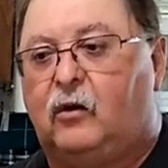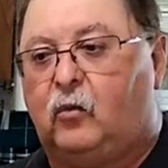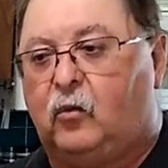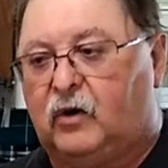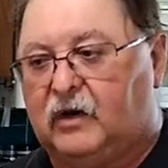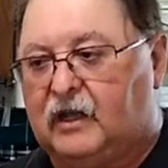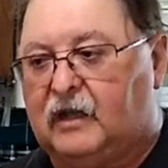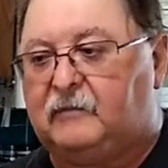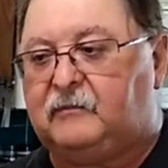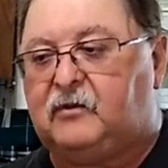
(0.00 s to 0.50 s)

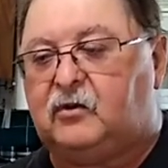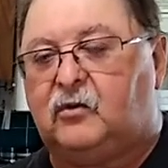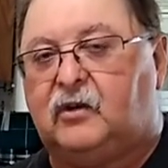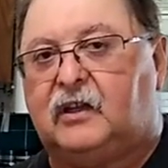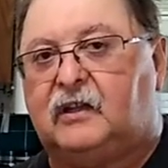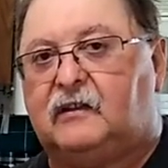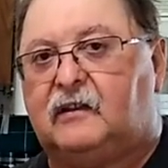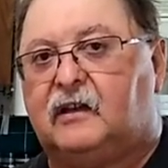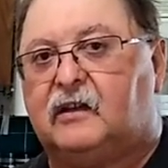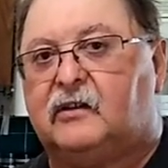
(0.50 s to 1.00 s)
what I'm
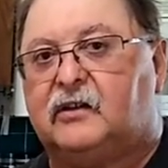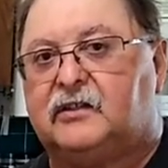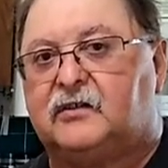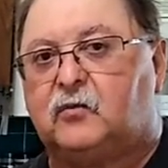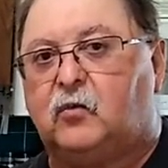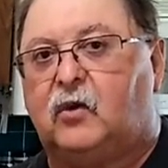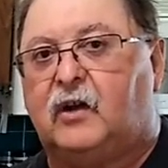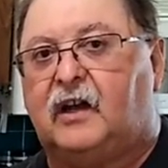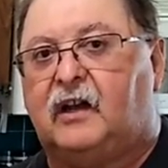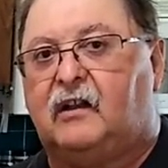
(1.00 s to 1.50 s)
doing there
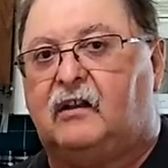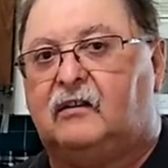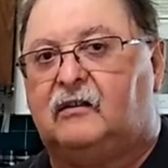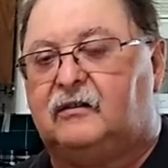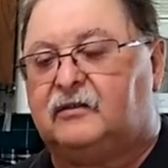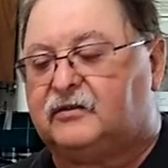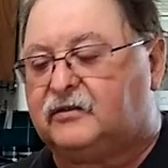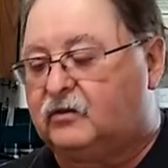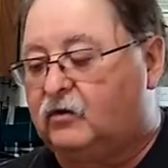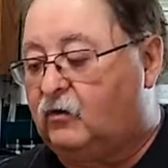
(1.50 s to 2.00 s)
as well.
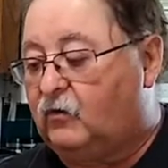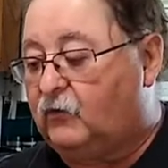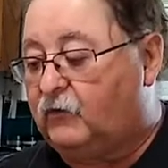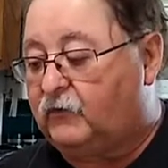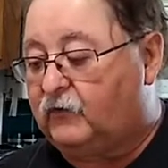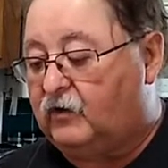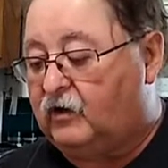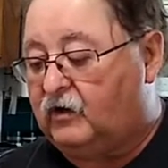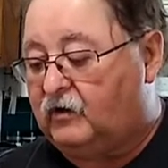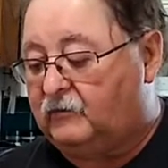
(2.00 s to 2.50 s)
So
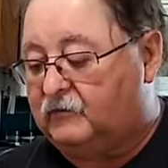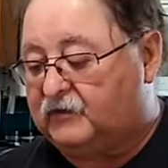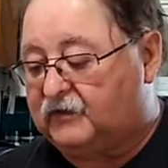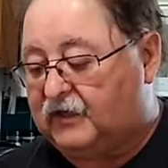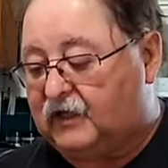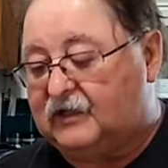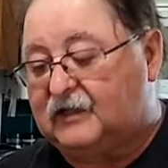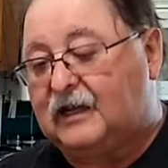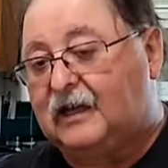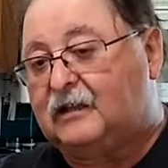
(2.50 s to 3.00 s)
from
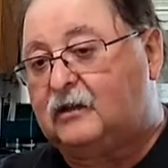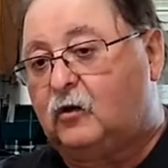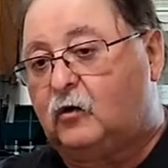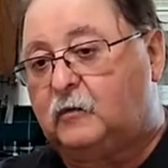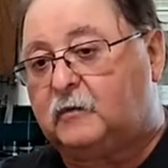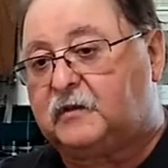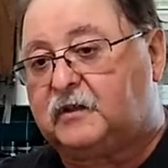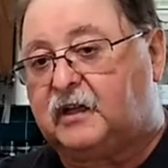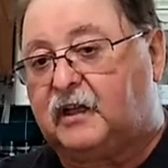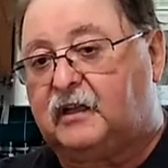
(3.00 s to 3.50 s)
San Hala
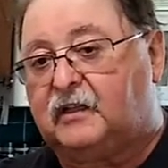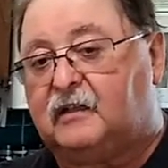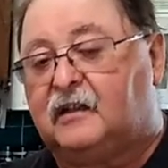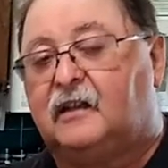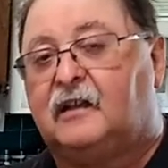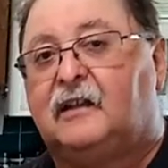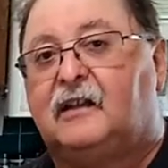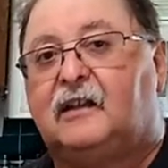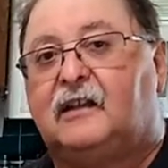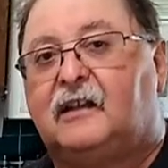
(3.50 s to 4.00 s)
Homestead,
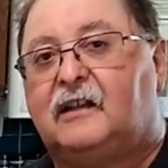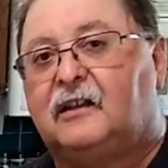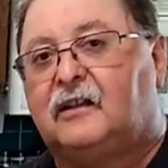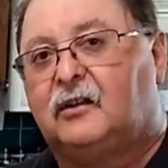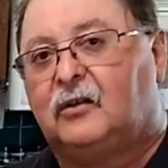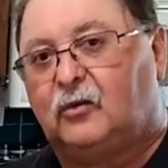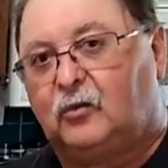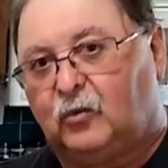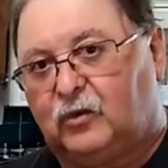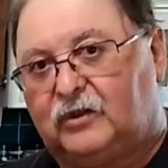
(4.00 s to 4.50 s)

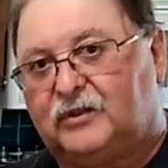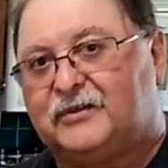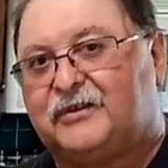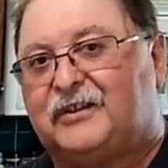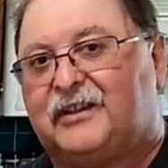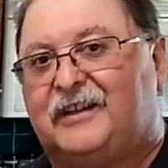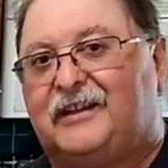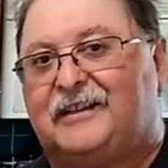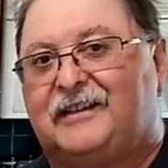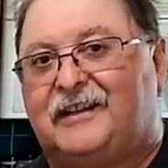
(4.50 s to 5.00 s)
we'll
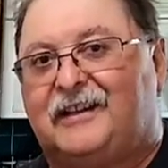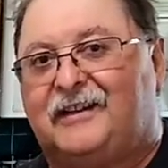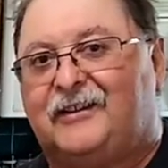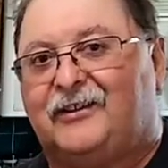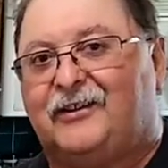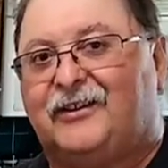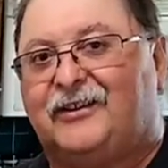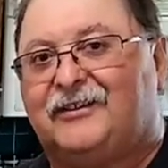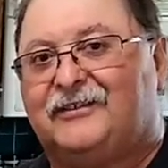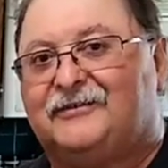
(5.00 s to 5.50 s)
see you
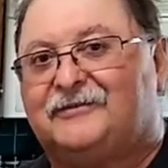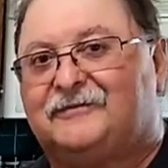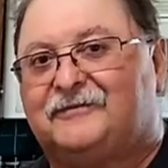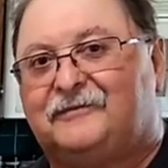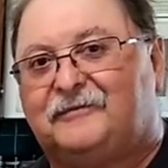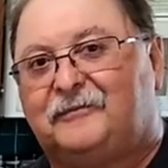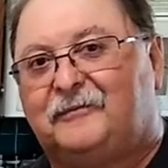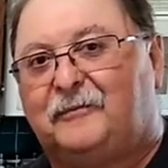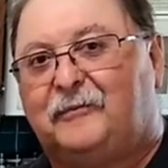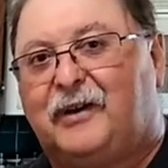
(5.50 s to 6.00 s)
later.
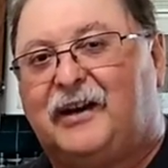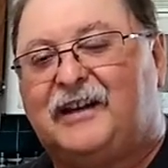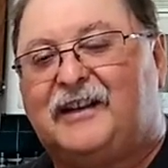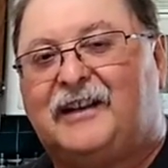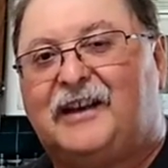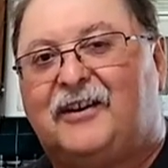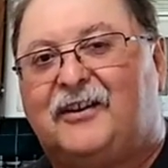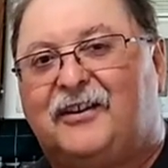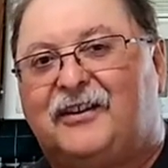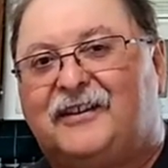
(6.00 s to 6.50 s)
Bye
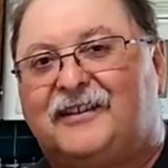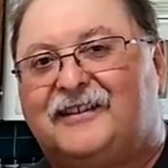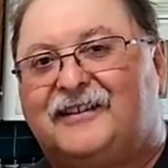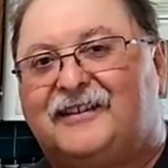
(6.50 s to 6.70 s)
now.